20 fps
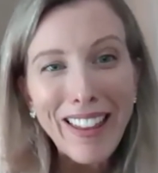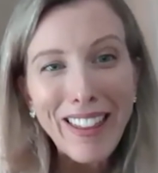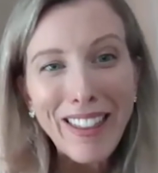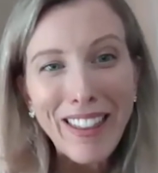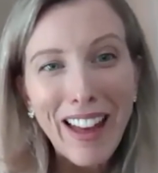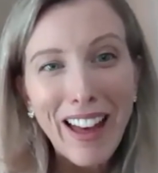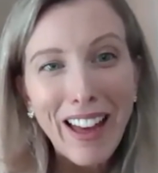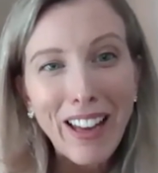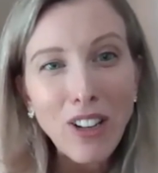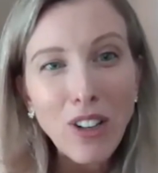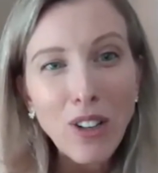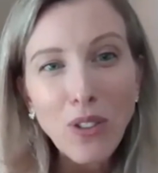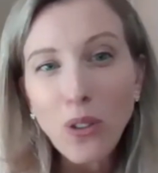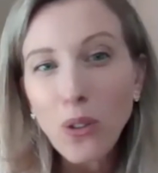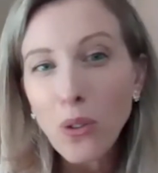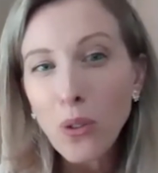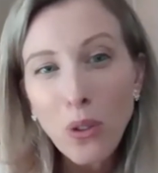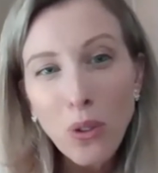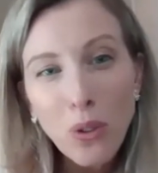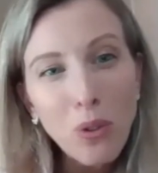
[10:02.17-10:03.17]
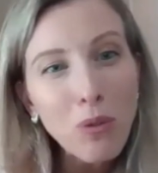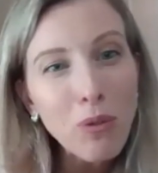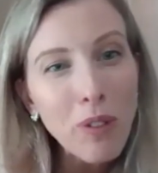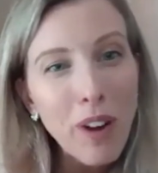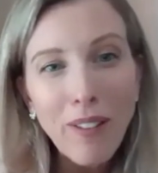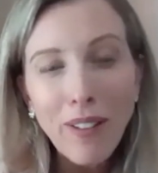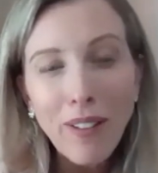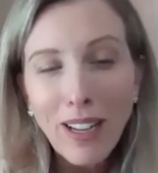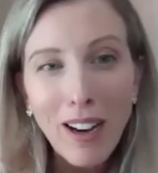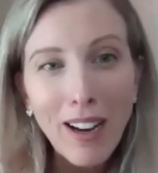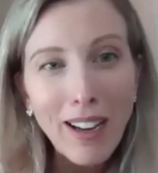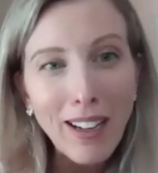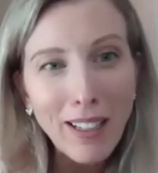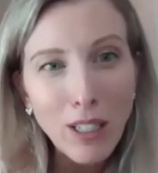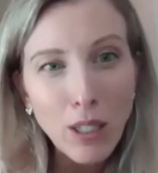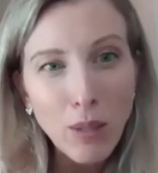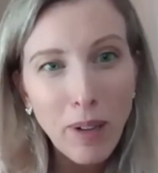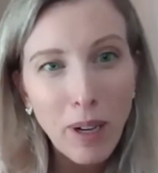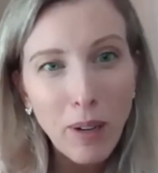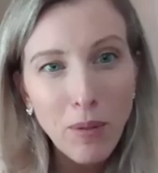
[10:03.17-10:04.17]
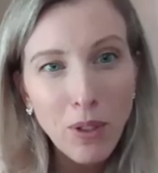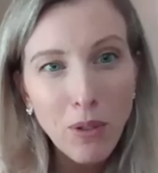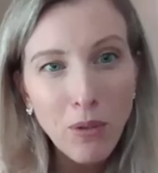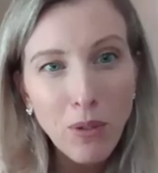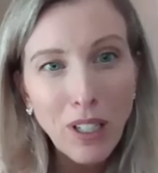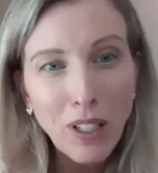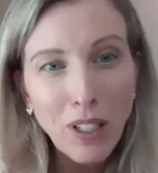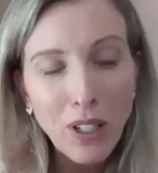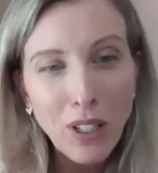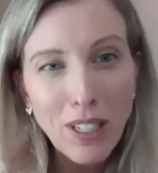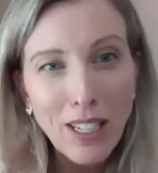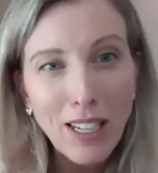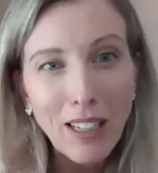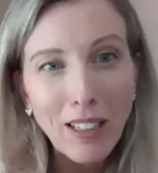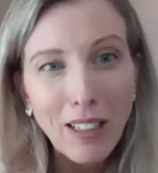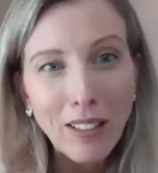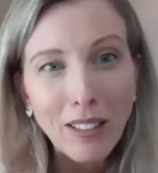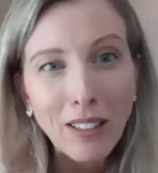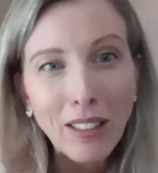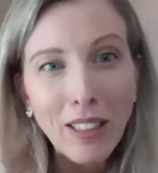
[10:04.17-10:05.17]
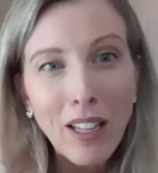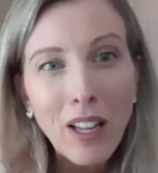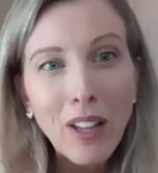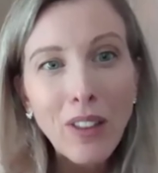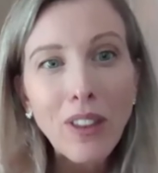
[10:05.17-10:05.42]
then you're very likely to to reach a deal.